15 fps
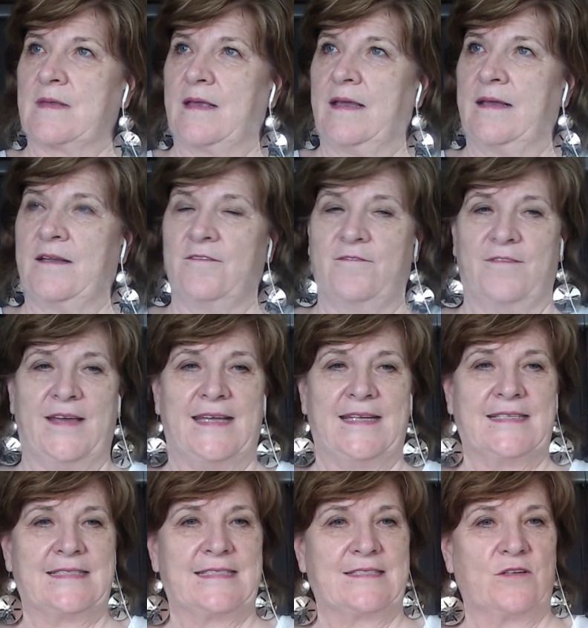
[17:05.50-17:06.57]

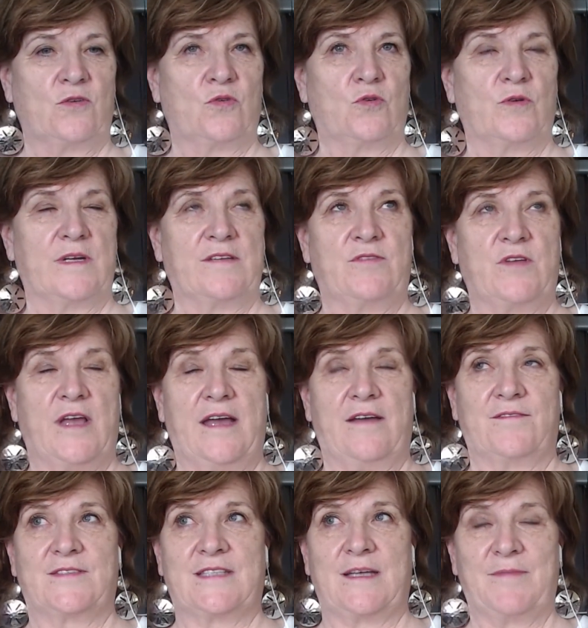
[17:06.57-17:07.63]
event, or if you have
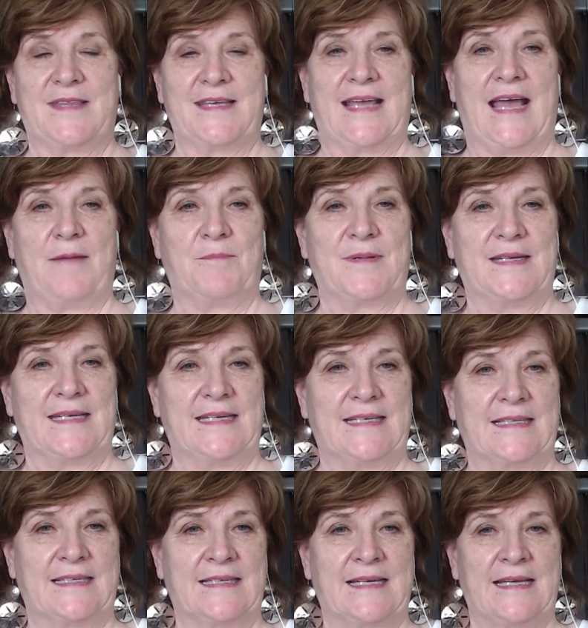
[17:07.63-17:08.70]
something
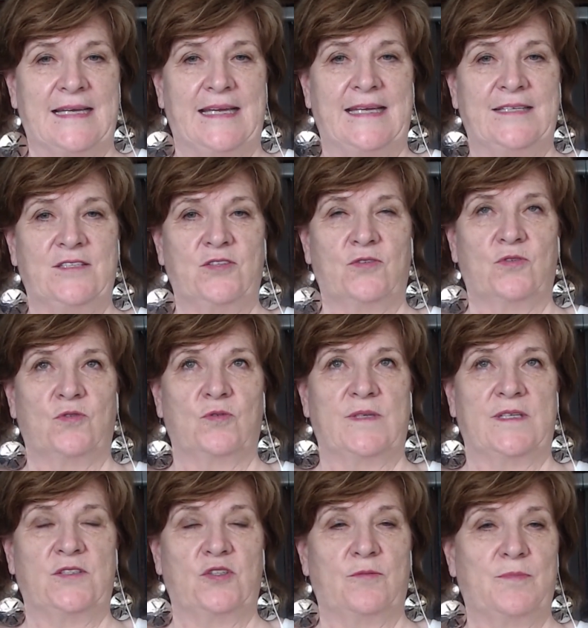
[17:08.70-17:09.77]
happening in
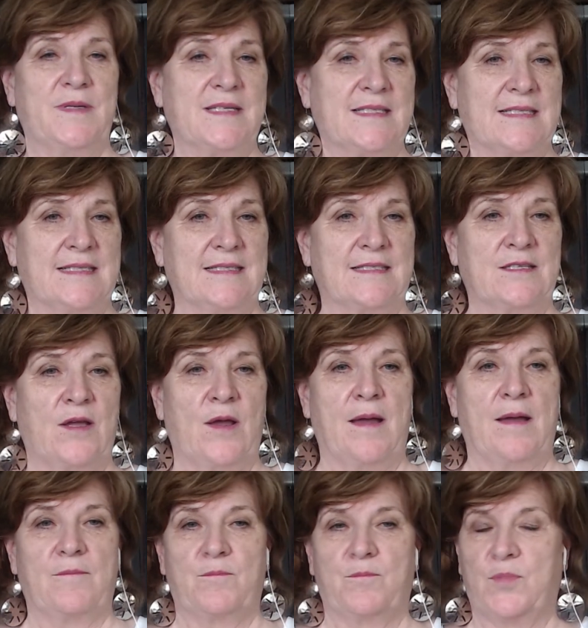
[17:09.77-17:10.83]
your business,
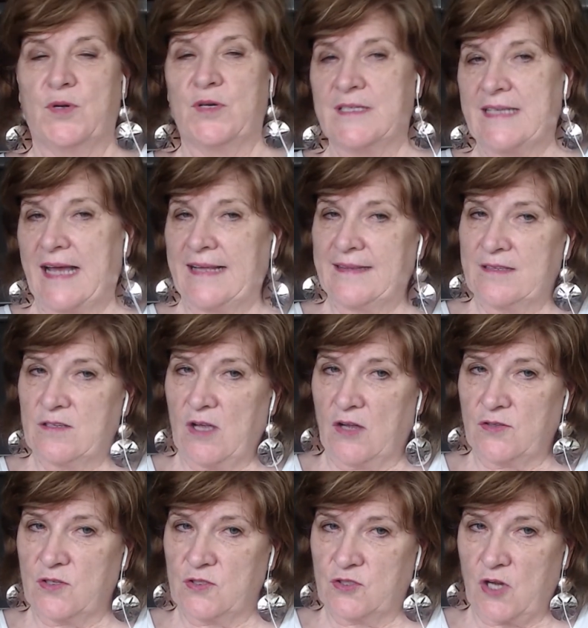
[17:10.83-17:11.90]
put it on
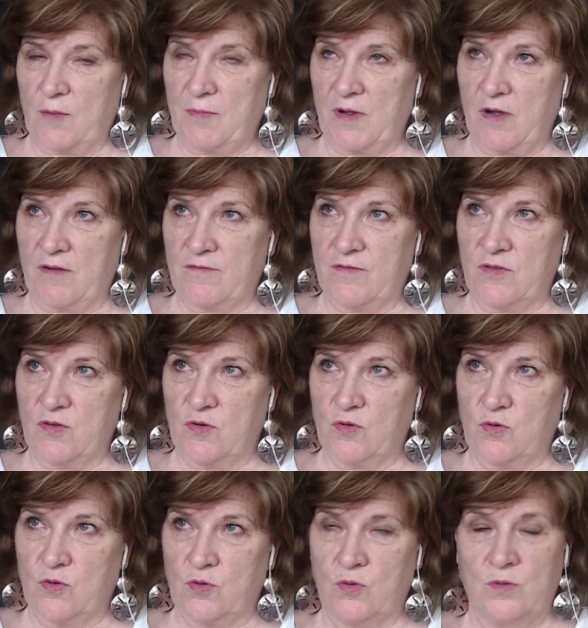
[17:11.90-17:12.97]
the top of
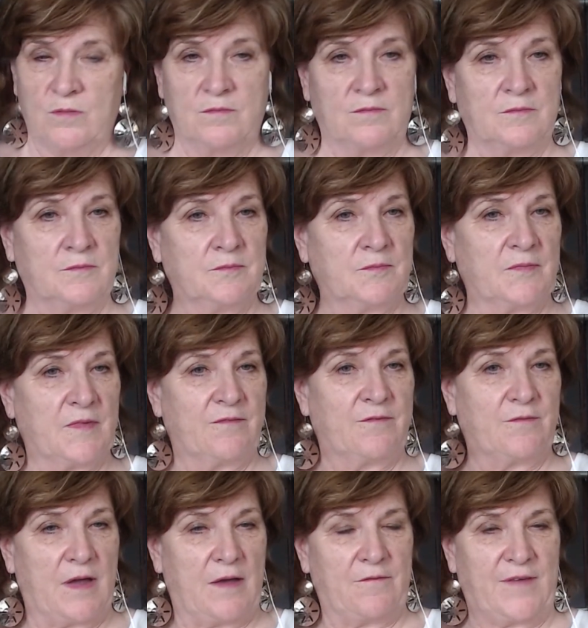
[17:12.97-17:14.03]
your
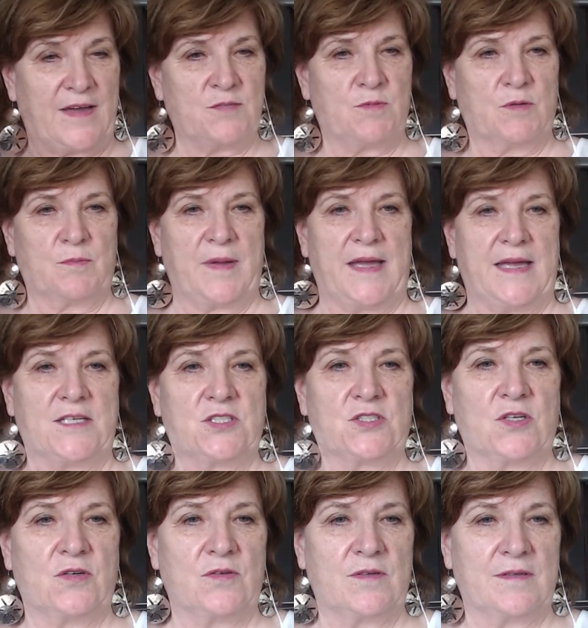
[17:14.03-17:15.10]
Facebook page.
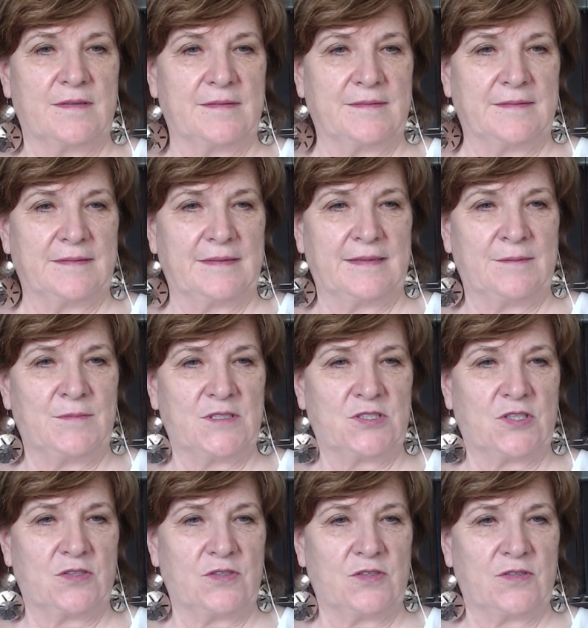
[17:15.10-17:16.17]
So let me
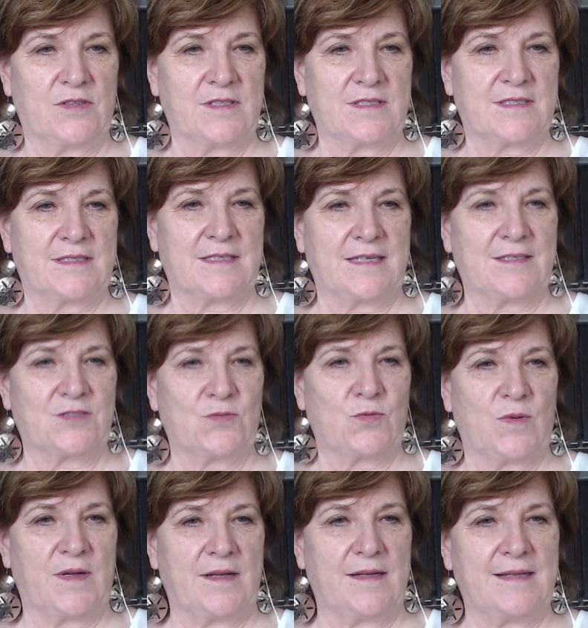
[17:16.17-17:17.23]
show you this as
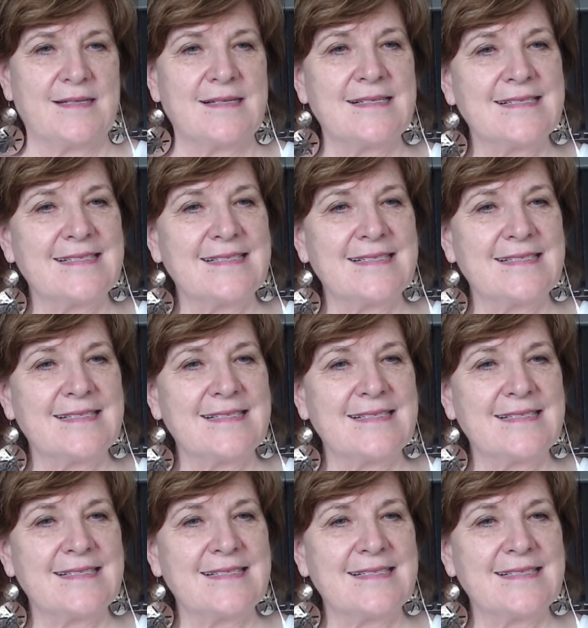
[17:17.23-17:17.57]
well,